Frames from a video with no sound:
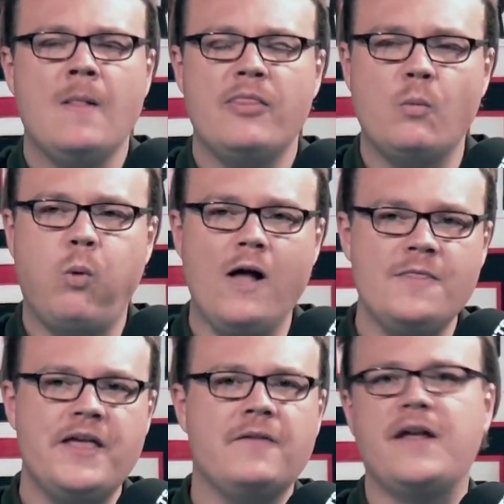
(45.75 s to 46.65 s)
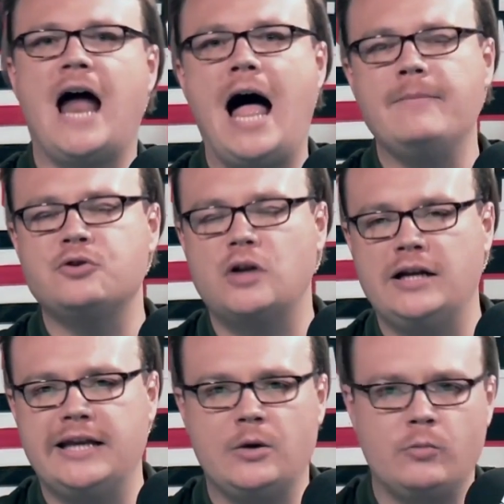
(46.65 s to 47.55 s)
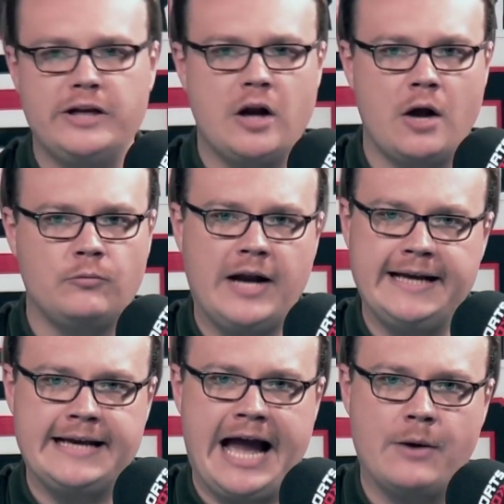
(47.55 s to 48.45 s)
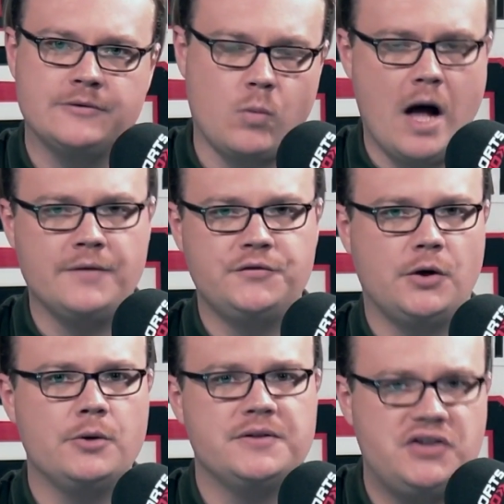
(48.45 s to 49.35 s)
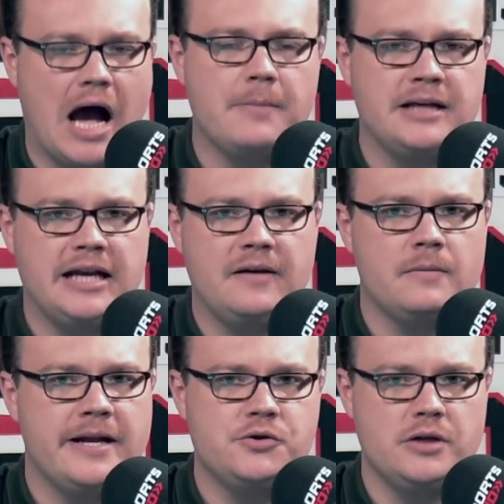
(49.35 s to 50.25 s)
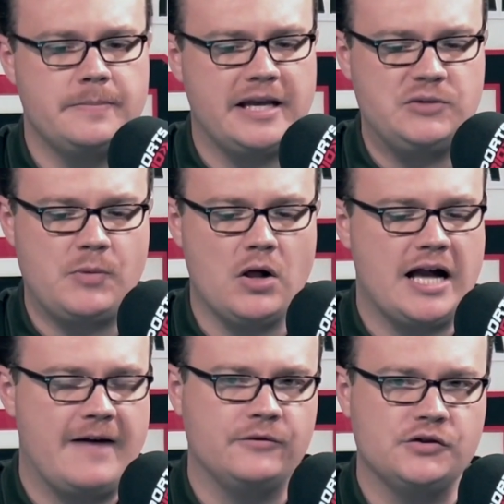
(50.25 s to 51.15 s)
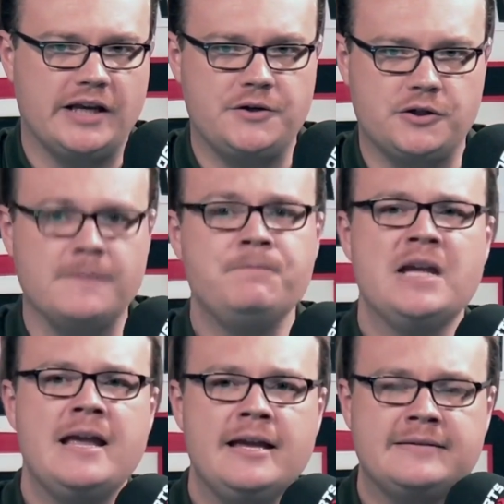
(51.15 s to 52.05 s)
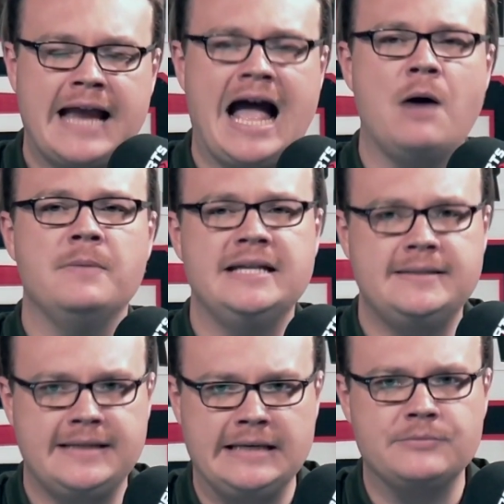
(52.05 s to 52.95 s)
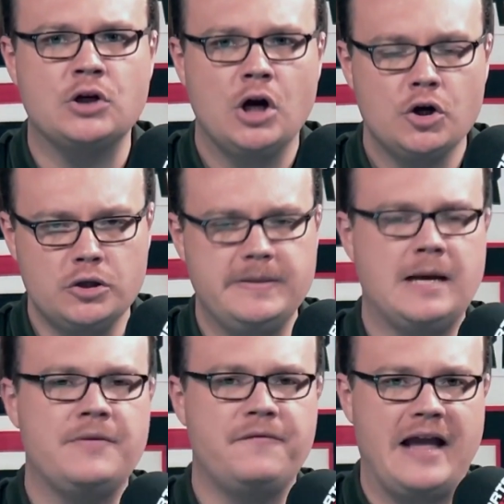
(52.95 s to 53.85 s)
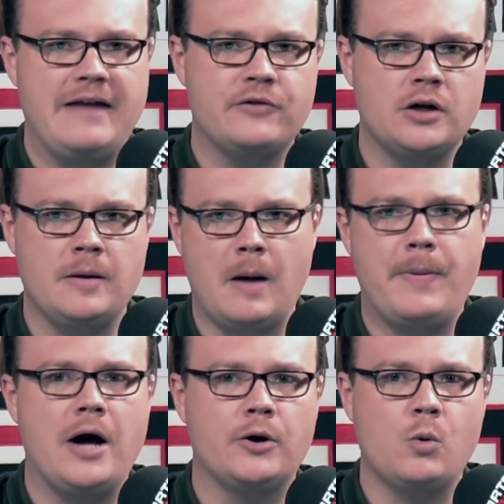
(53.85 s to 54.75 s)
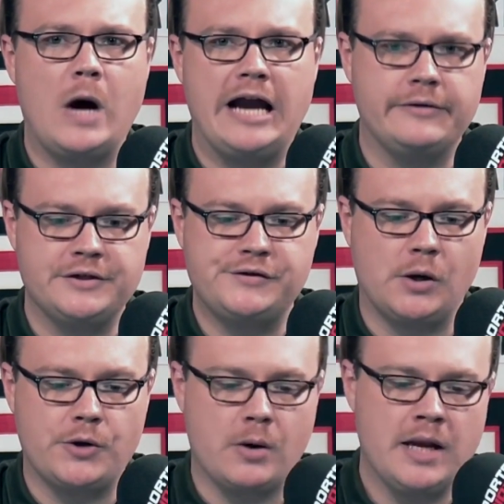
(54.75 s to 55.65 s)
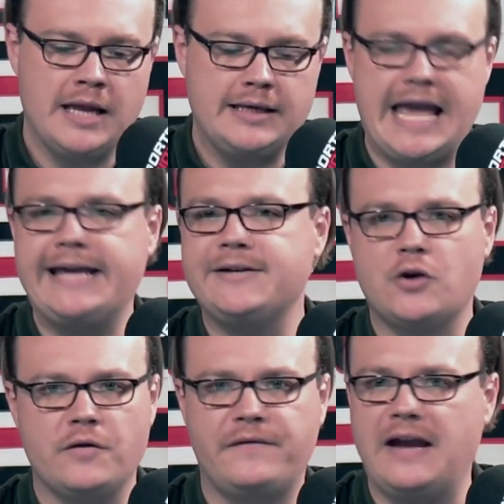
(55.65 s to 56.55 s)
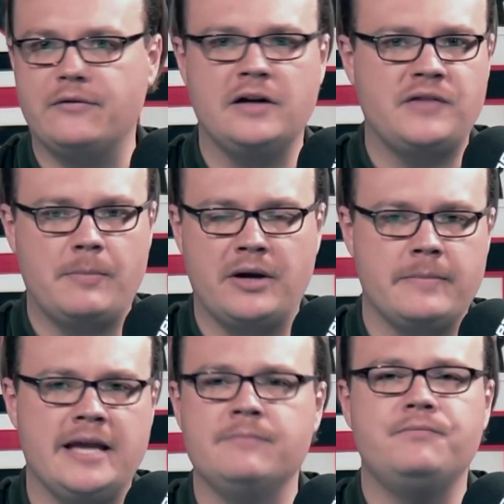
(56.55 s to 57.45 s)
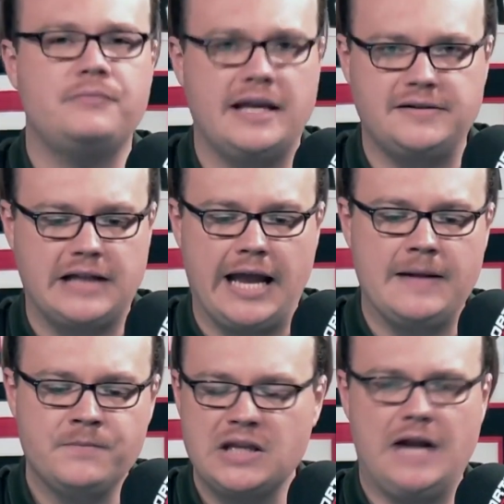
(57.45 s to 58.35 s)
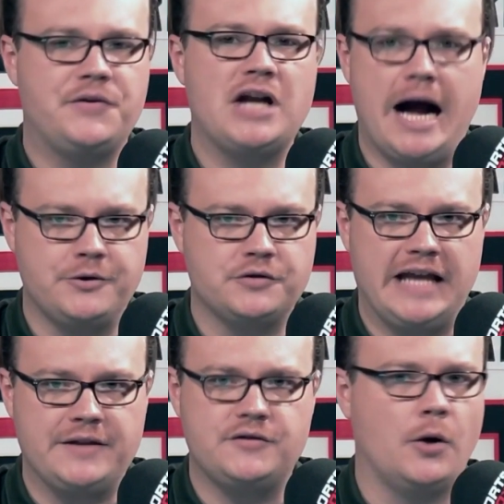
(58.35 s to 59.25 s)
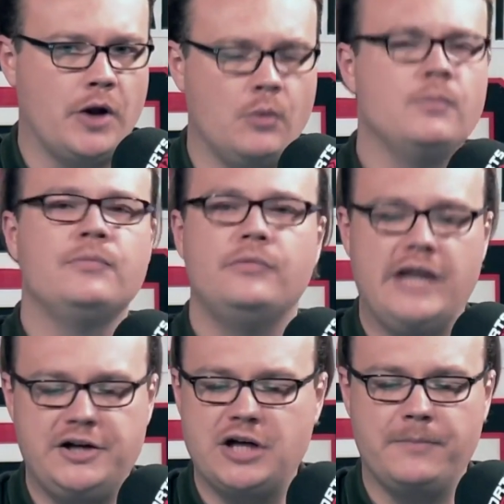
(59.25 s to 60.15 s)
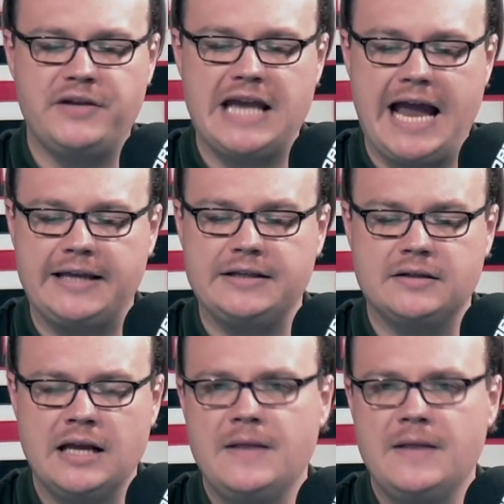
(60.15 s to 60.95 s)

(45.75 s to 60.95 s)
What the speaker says: The one thing that I'm trying to get a read on right now is Juan Soto is dominating the Major League Baseball conversation, is how many teams could become the favorite upon acquiring Soto. Yankees are the favorite. If they bring him in, they stay. If the Dodgers add Soto, they jump the Yankees.